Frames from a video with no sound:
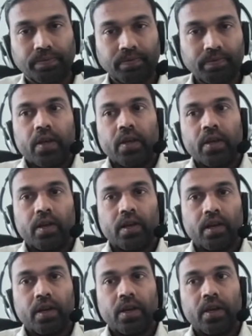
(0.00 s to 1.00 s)

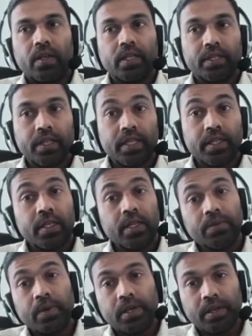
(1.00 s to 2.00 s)
The
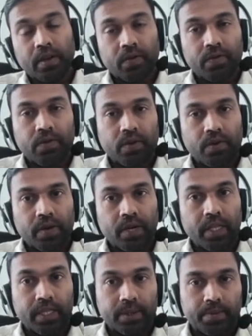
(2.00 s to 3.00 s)
sustainability of not
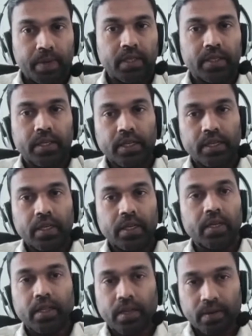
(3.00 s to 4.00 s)
only the space sector,
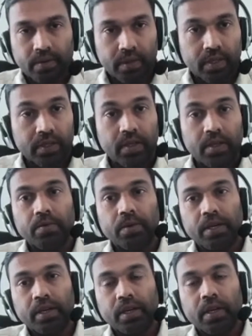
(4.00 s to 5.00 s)
the
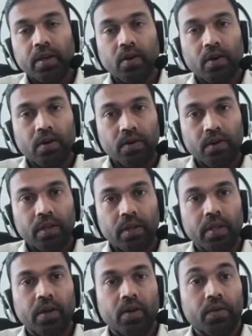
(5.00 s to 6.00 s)
sustainability on
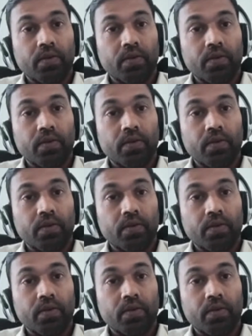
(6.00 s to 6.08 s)
the